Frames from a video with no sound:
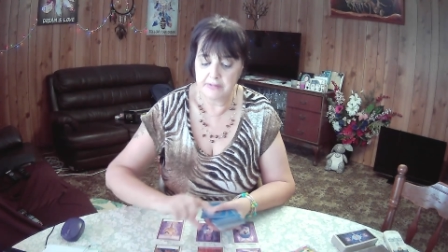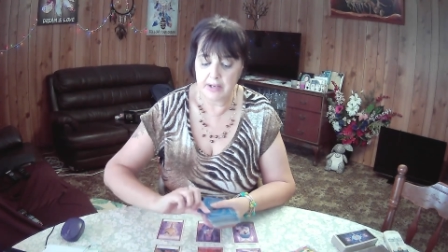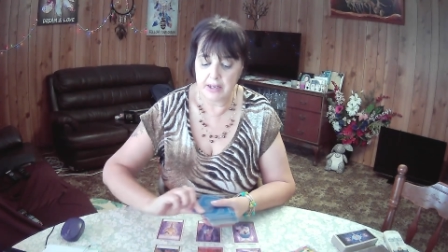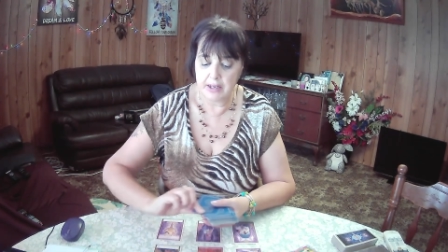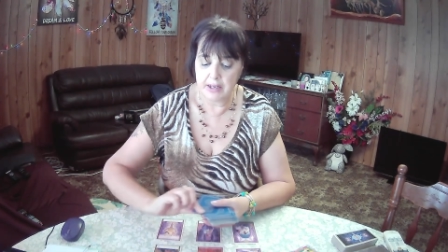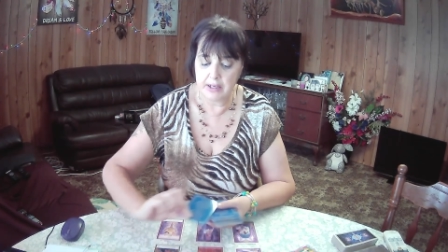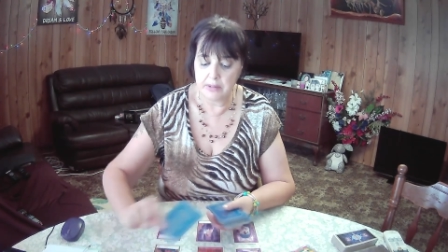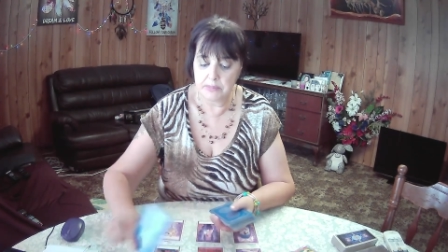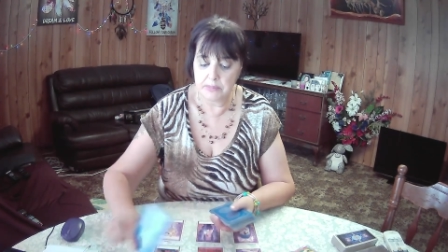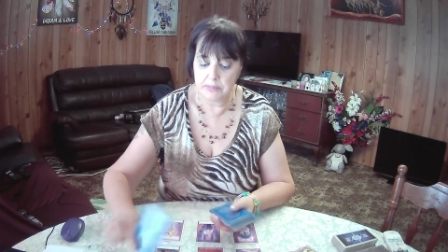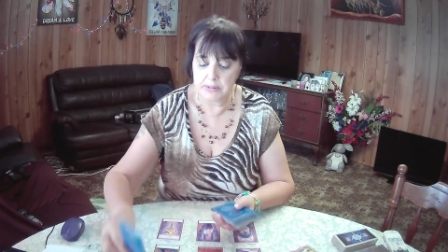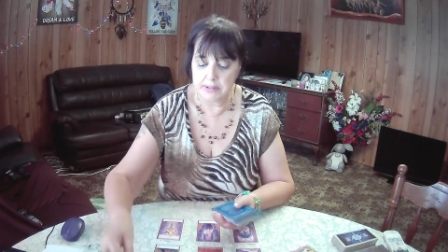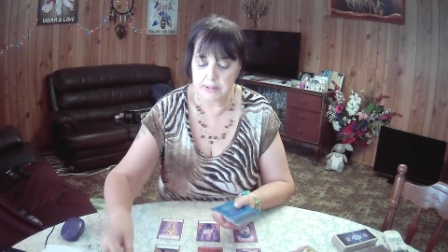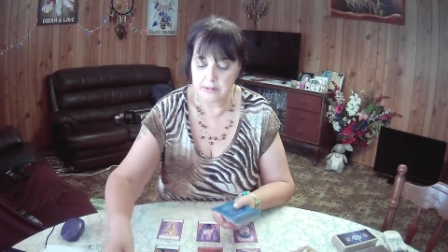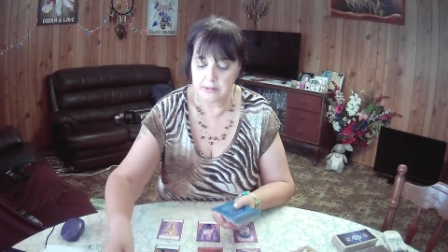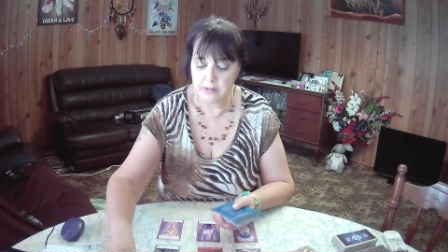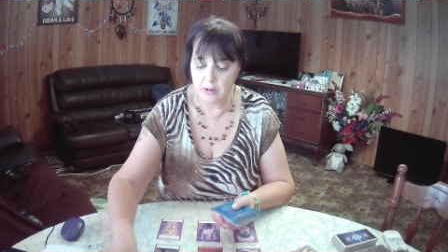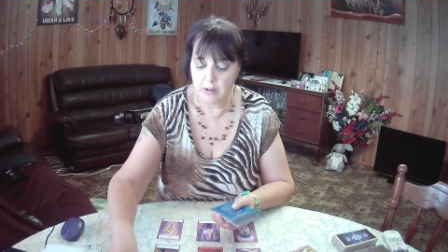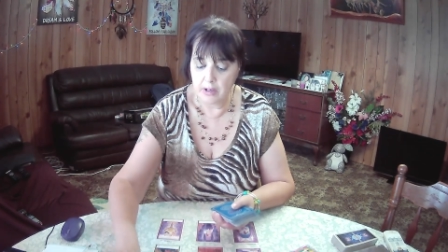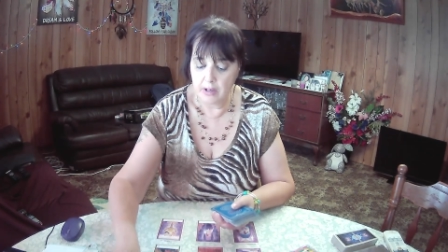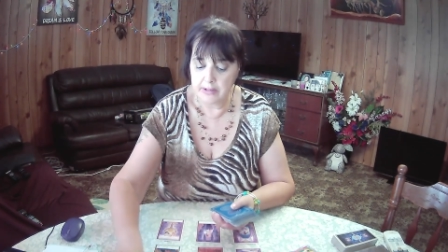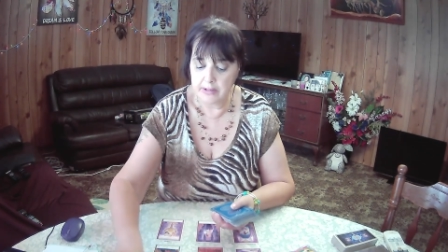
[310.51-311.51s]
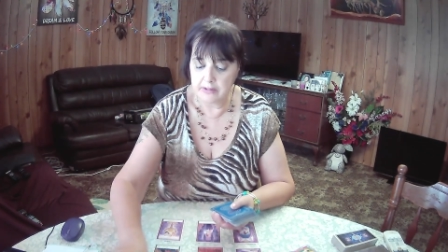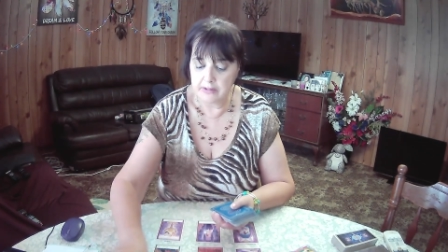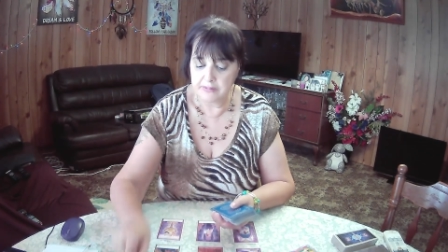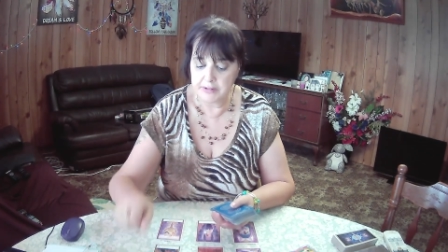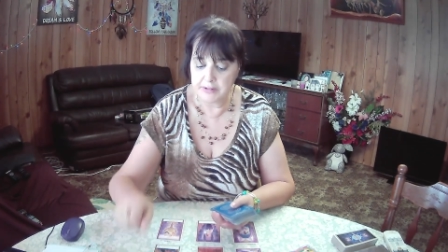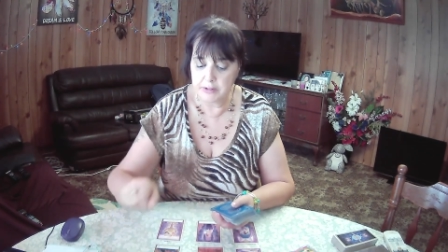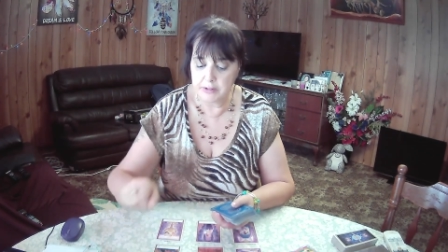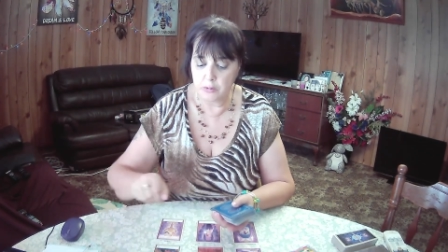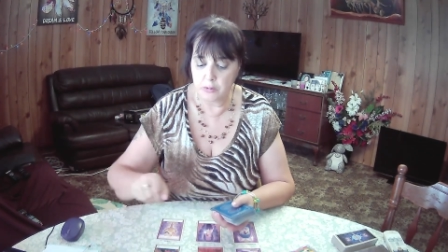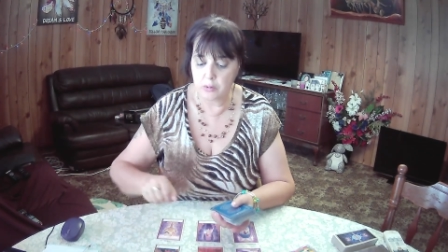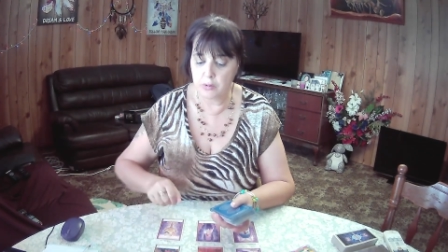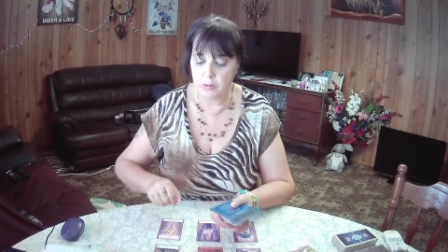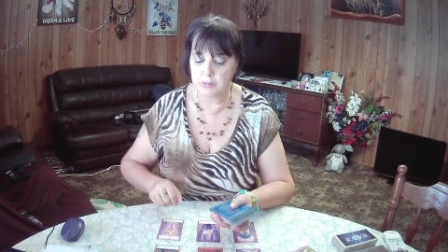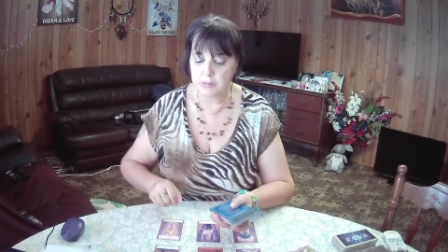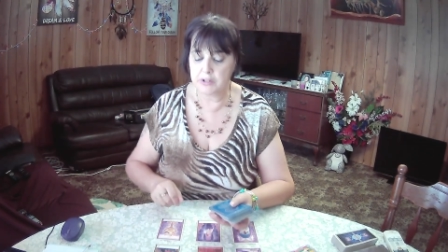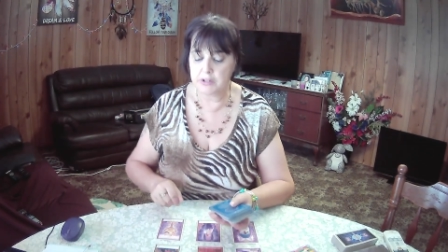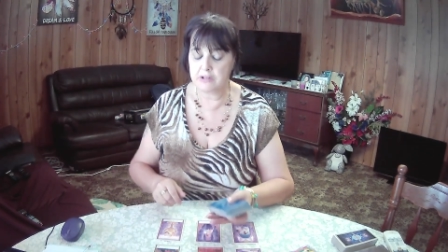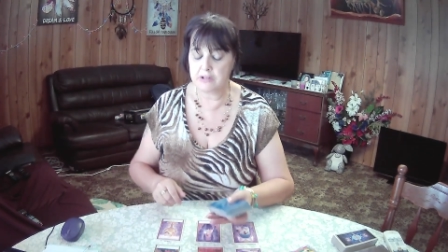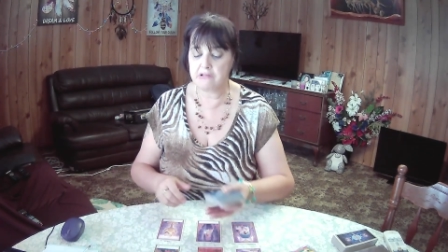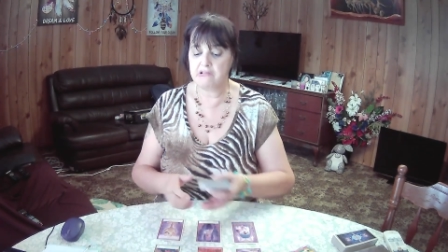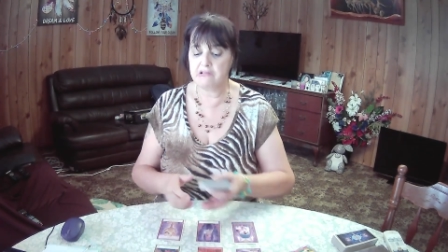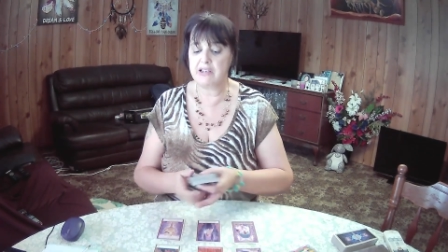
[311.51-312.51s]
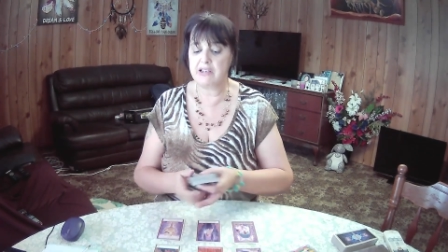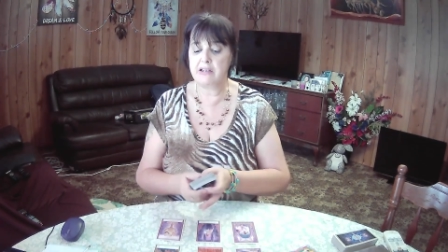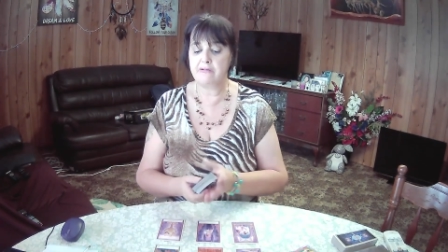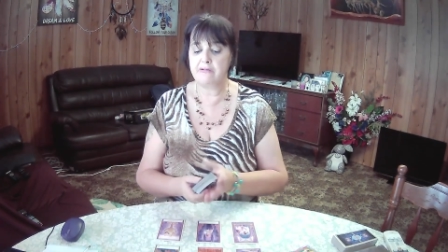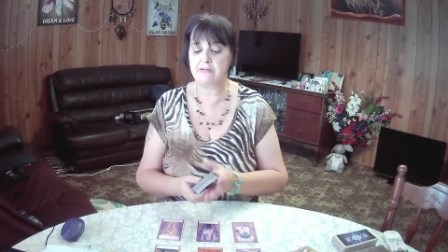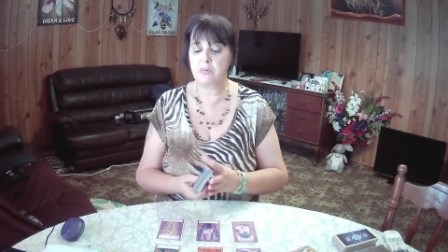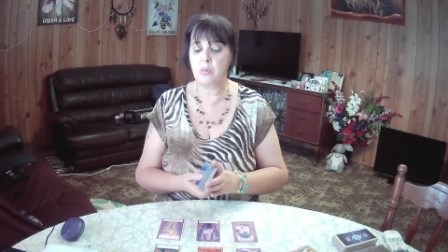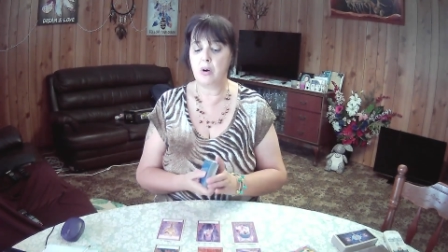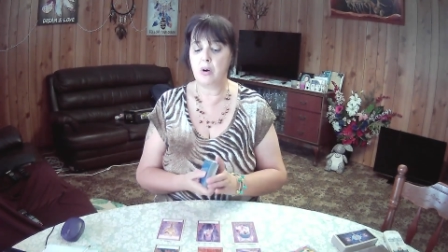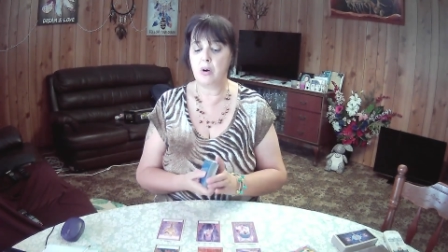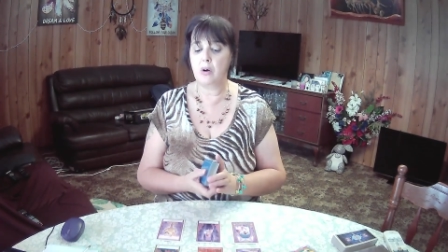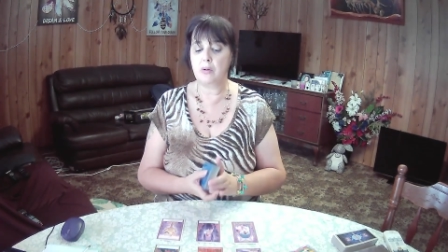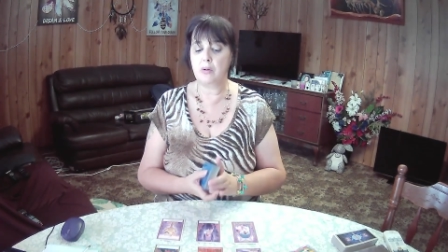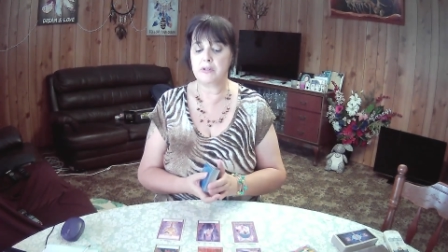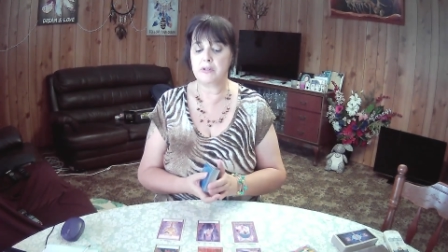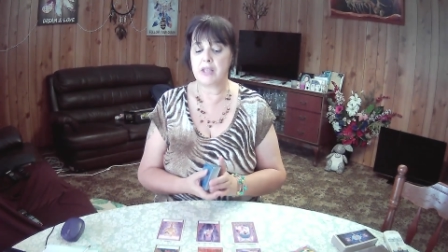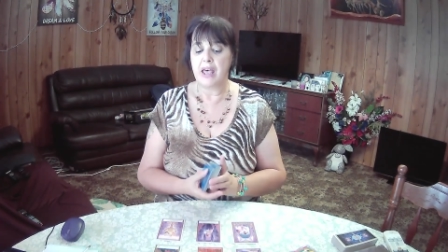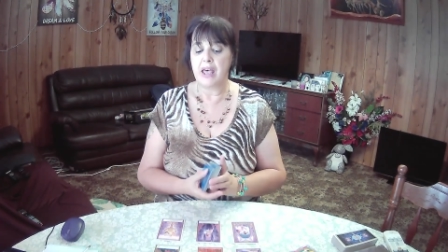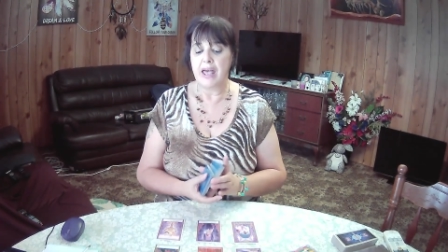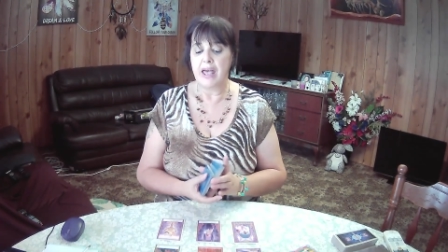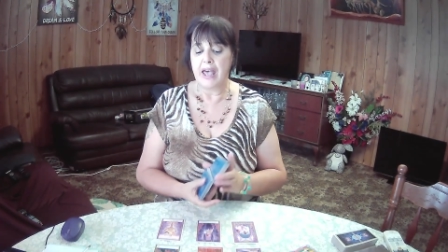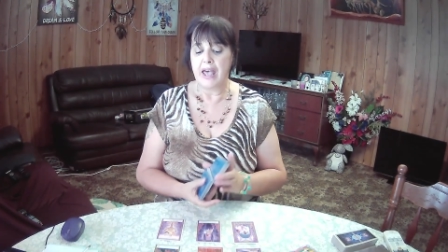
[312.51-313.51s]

cups knight of swords three of wands